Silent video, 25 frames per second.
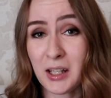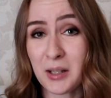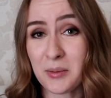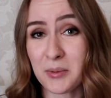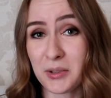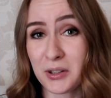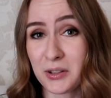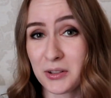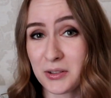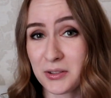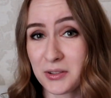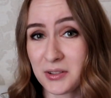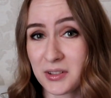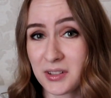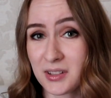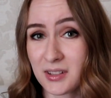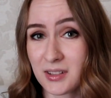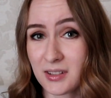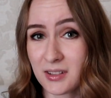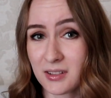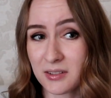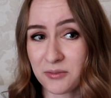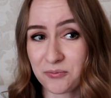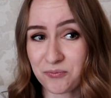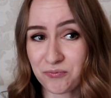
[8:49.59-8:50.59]

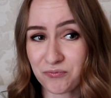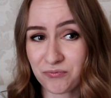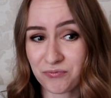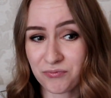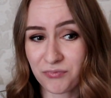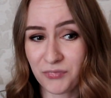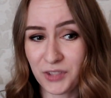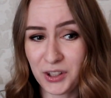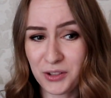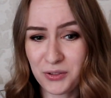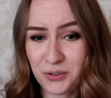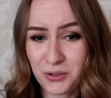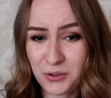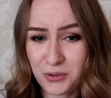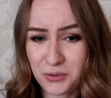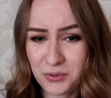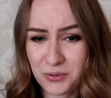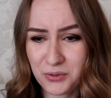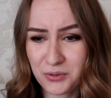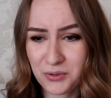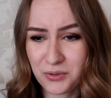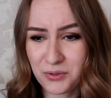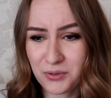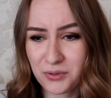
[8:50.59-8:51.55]
because if you